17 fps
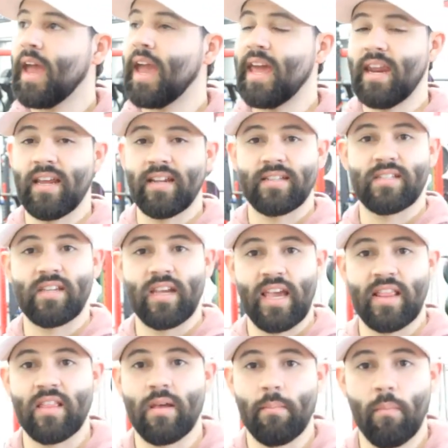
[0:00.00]

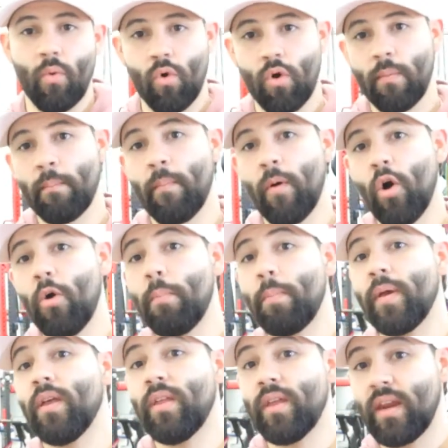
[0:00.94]
And the more
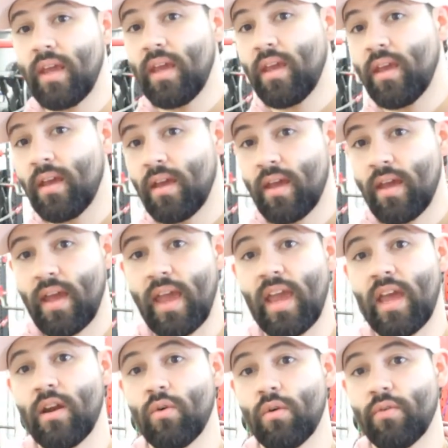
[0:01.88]
mobility
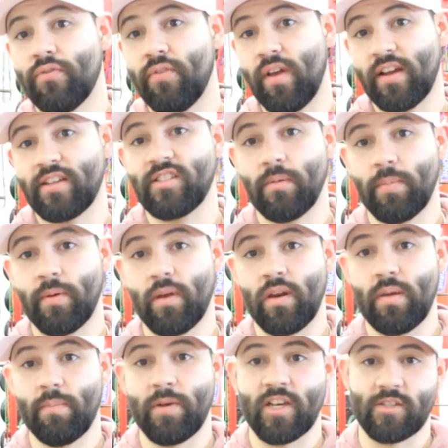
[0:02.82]
and or
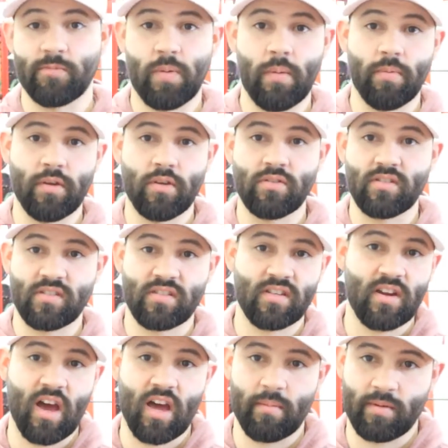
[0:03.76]
flexibility, because people use it
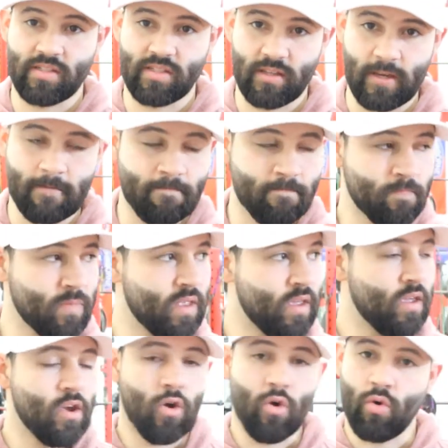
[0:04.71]
synonymously
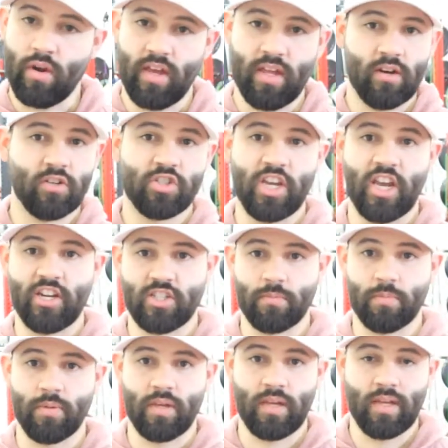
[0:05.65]
or
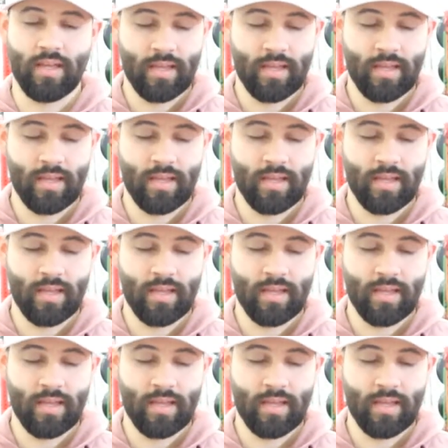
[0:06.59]
interchangeably,